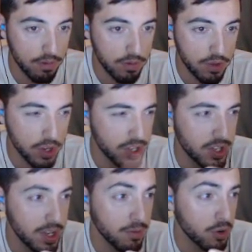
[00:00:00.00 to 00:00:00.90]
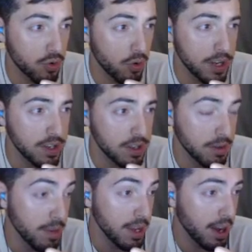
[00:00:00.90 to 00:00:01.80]
doesn't seem crazy to
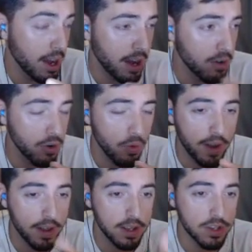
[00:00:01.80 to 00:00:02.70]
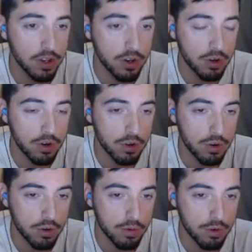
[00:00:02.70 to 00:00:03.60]
me. I, I don't know why that is a
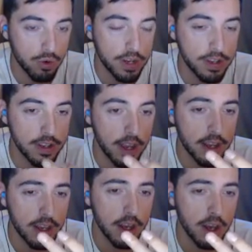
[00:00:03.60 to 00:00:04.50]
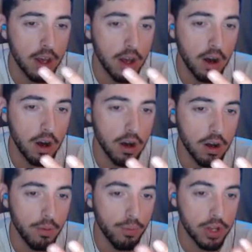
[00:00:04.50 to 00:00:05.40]
crazy take. Uh,
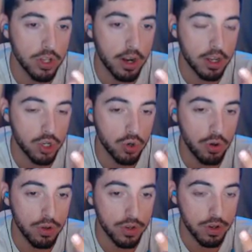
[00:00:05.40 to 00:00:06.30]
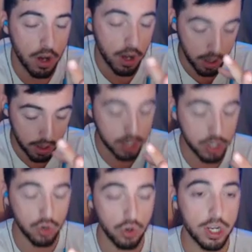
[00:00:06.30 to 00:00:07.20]
plays a lot of controls, uh, a lot of
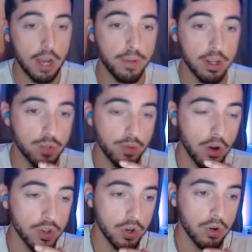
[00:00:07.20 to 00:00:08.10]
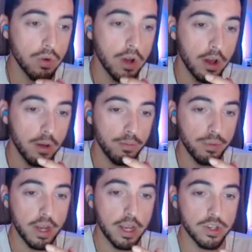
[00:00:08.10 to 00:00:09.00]
control champions, but also
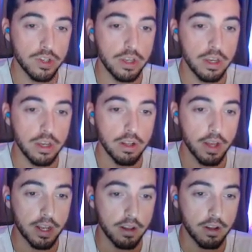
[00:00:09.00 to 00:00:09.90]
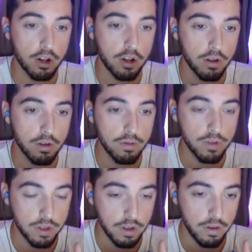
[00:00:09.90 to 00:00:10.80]
plays the like.
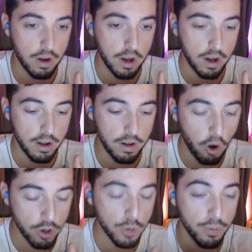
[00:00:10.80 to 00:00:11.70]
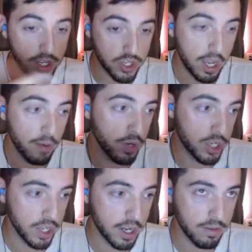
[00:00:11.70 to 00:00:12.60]
Uh, also plays Sett, which is
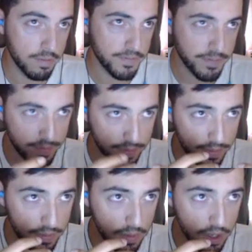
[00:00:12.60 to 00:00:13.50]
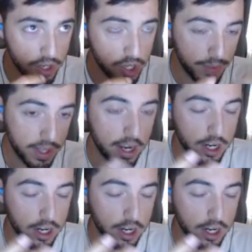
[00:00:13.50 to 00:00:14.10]
like something that